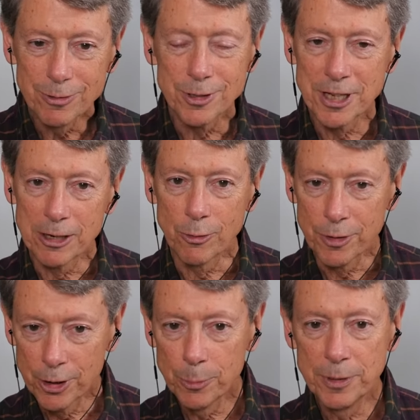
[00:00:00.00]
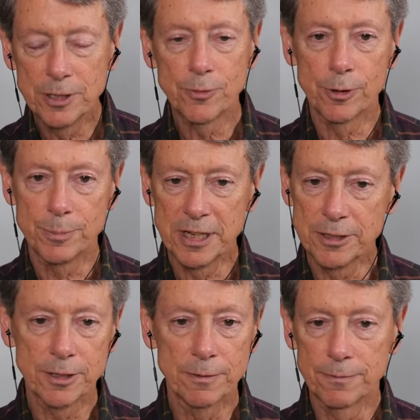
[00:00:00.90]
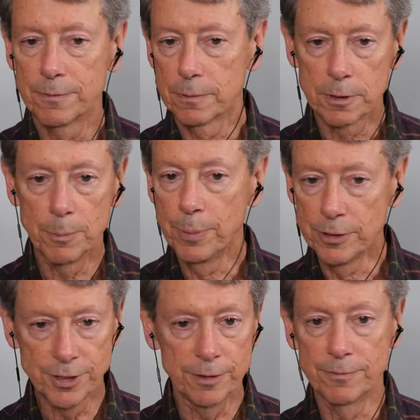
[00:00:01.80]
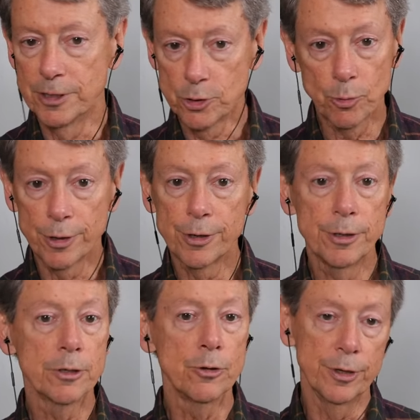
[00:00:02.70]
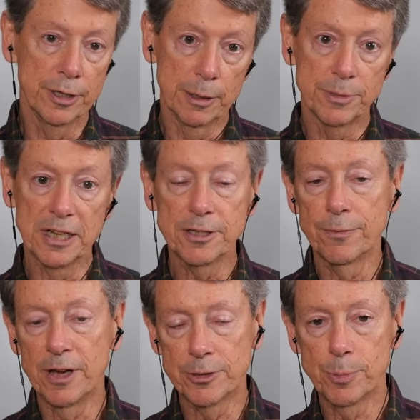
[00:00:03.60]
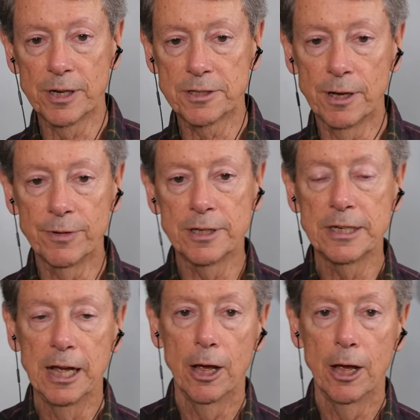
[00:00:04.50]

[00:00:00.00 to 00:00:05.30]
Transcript: There's psychotherapies for obsessive compulsive disorder, including the obsessive aspects of it.